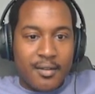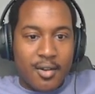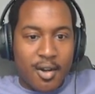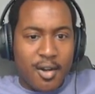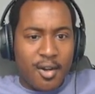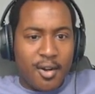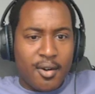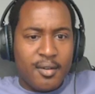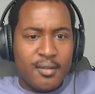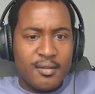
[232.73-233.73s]

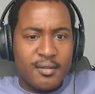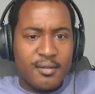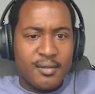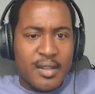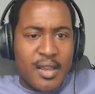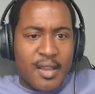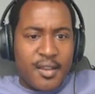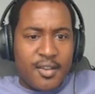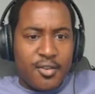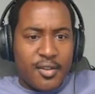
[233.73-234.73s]
Oh,
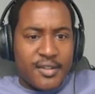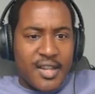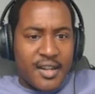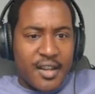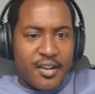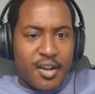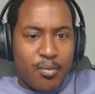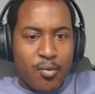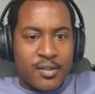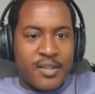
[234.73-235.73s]
Yuuta and Saki got
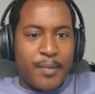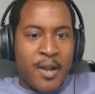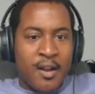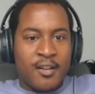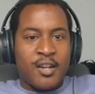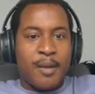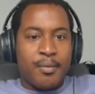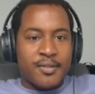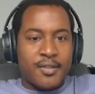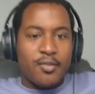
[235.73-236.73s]
number 1 spot on
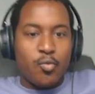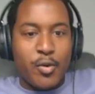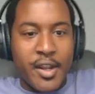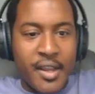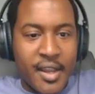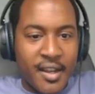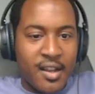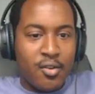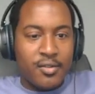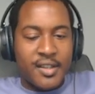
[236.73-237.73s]
Couples of the Week, and
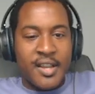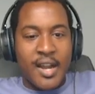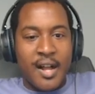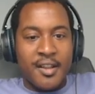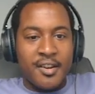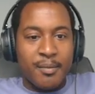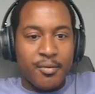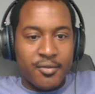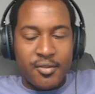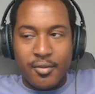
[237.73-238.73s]
Kakuze and Alia
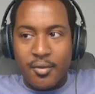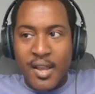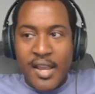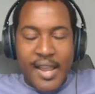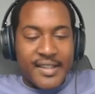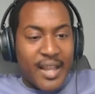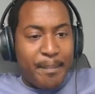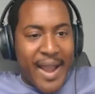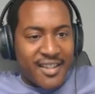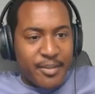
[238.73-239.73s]
number 2. Is that
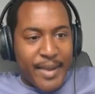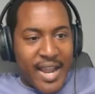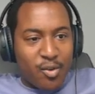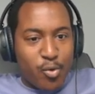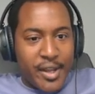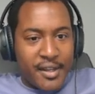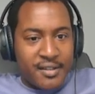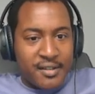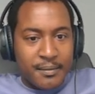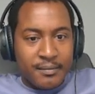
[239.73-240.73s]
back-to-back
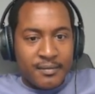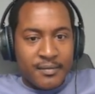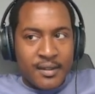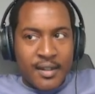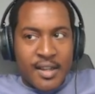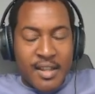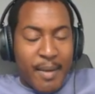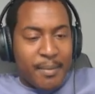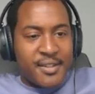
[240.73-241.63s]
weeks? Because I remember